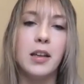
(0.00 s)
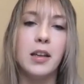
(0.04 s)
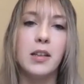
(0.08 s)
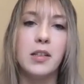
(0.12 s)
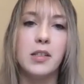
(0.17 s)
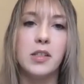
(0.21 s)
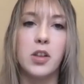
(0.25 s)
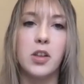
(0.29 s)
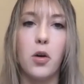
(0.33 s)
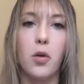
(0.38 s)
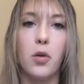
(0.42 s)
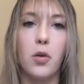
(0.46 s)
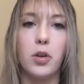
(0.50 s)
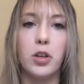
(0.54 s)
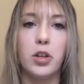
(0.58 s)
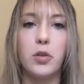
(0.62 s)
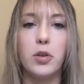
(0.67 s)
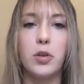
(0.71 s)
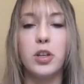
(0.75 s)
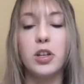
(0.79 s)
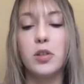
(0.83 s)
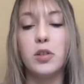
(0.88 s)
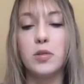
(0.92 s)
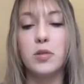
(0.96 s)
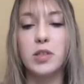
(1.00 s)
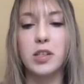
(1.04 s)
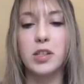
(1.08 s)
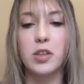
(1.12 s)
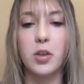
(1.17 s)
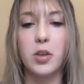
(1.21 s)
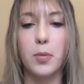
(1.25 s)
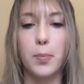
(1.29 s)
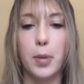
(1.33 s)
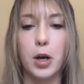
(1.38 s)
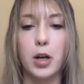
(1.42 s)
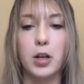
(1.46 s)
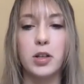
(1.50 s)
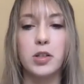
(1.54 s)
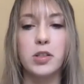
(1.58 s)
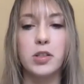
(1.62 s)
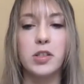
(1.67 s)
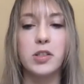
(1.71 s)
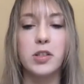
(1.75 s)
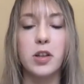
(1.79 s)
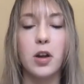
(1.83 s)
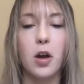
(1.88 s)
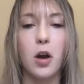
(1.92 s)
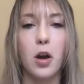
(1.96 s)
So you can use the
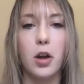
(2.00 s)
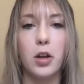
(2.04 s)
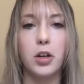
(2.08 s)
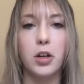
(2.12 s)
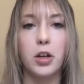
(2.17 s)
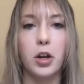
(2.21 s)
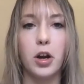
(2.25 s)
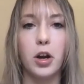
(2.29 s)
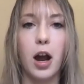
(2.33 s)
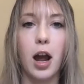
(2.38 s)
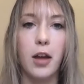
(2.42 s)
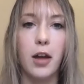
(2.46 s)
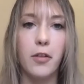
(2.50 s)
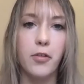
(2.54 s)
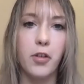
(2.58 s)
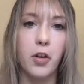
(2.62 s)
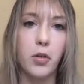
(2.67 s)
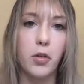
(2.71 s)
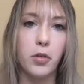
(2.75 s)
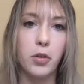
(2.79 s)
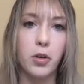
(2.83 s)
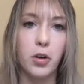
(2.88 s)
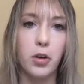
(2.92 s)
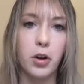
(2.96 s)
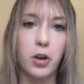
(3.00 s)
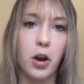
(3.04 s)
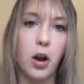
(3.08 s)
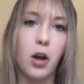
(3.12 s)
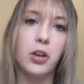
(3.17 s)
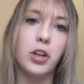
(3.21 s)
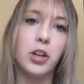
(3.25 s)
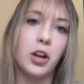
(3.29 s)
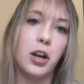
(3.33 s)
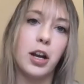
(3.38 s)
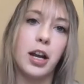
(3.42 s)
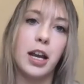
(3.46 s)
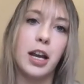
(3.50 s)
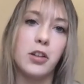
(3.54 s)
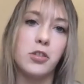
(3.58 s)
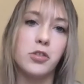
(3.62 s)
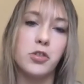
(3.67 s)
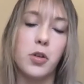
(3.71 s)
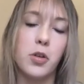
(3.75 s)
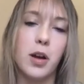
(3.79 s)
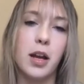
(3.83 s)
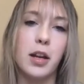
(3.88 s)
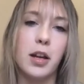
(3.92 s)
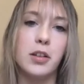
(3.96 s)
burst on your iPhone or on your
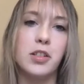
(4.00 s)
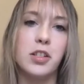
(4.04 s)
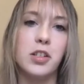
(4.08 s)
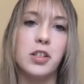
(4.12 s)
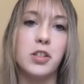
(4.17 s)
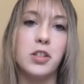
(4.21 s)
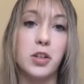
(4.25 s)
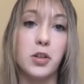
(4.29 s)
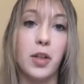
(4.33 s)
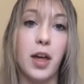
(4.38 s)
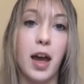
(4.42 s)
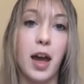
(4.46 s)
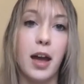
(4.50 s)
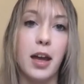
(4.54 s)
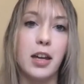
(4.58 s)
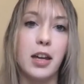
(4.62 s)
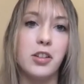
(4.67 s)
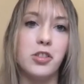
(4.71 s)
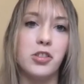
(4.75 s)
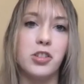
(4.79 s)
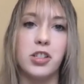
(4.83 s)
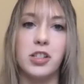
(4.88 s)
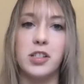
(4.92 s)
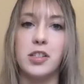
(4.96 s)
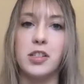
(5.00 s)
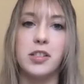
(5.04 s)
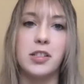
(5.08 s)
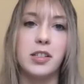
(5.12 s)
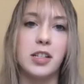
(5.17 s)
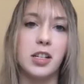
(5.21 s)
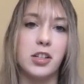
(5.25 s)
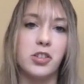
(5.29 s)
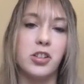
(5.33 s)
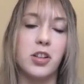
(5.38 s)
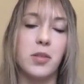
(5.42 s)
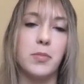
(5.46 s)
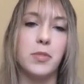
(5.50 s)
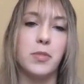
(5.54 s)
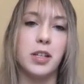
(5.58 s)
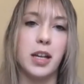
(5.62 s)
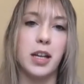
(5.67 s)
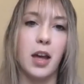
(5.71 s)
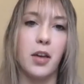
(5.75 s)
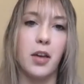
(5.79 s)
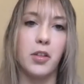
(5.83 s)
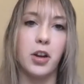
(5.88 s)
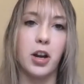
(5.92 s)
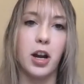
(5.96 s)
Android to do that and just stitch them
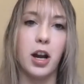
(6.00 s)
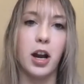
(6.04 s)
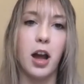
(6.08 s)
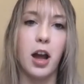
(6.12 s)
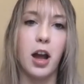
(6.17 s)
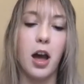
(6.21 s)
together.